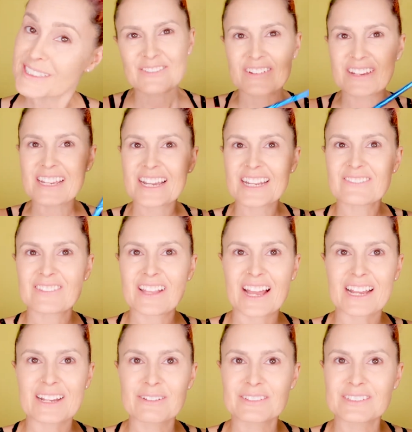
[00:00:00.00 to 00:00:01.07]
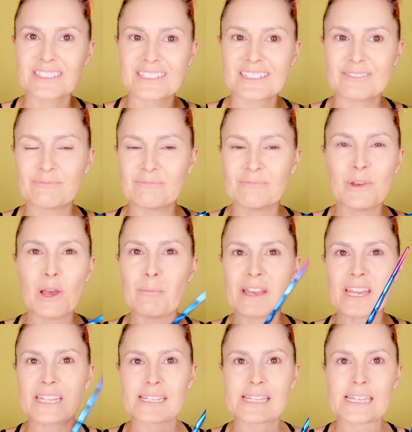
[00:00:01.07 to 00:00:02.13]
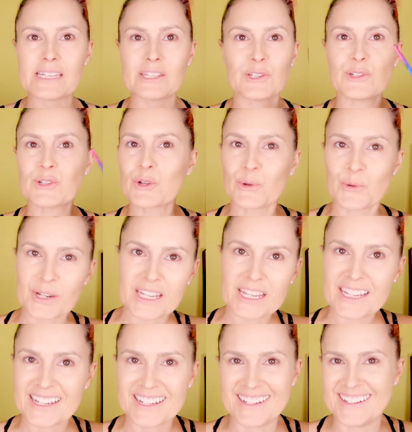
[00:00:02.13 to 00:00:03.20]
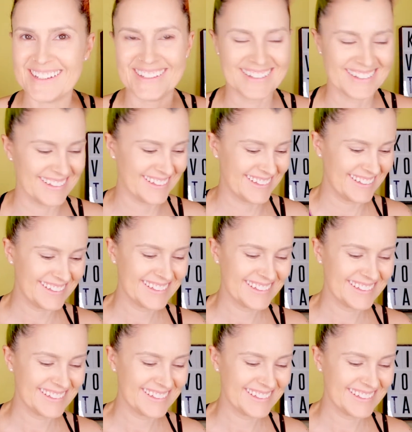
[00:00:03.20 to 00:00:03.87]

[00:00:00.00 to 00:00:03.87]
It's very kind of like mermaidy, unicorny.